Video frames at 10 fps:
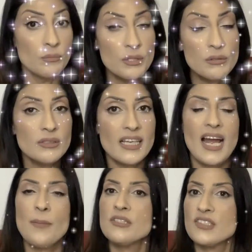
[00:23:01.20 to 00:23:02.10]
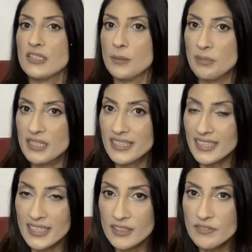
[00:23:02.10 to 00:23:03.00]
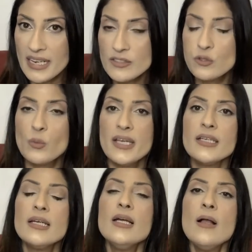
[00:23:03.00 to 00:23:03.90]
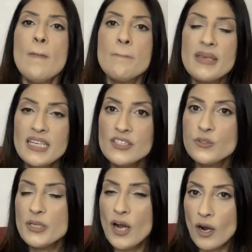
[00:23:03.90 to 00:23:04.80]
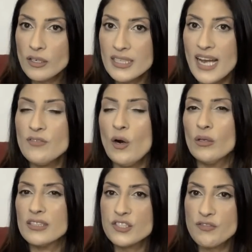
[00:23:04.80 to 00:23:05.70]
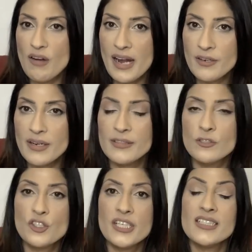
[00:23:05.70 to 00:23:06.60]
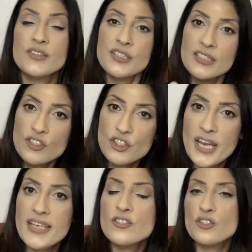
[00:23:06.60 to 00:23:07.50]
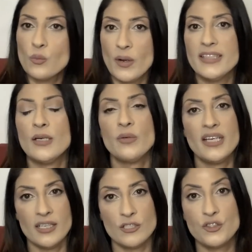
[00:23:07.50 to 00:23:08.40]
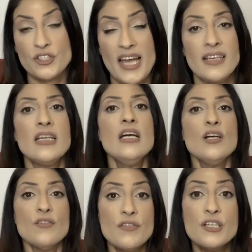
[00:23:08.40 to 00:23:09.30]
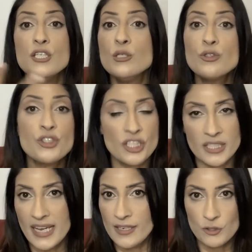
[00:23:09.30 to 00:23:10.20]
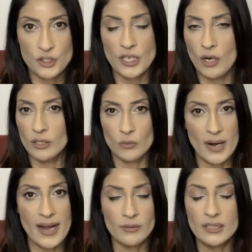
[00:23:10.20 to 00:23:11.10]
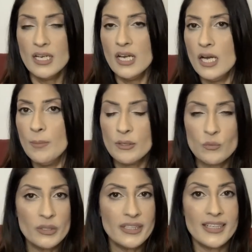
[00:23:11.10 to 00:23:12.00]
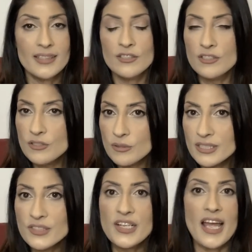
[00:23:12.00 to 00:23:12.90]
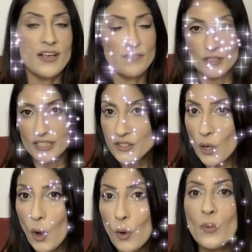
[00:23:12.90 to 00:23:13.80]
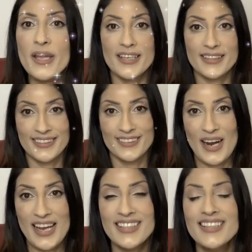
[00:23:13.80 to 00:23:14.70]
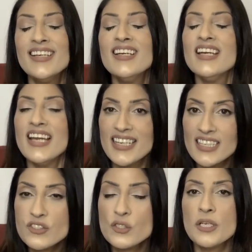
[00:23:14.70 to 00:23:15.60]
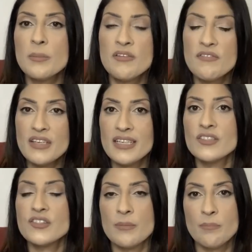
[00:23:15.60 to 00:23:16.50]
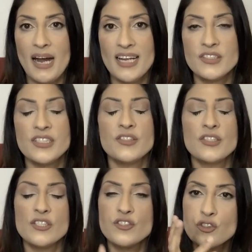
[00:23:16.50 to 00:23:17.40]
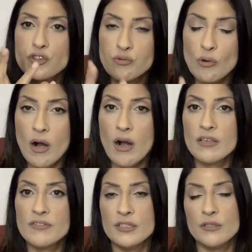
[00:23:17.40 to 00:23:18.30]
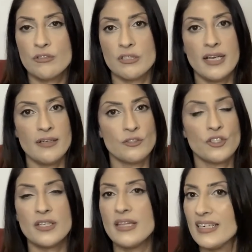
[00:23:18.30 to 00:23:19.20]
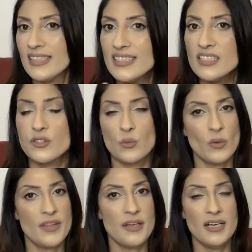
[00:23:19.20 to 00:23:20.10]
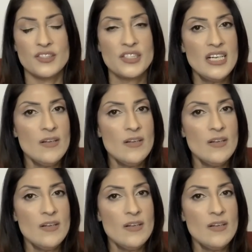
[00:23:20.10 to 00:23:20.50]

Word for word: moon that happens at the beginning of next week, because we are going to have all this fire energy, and it's going to change the way that we understand Venusian energy all around. But really, you can say for this whole week, right? It is going to be Venus and Pisces, the strong Venusian energy that is with us.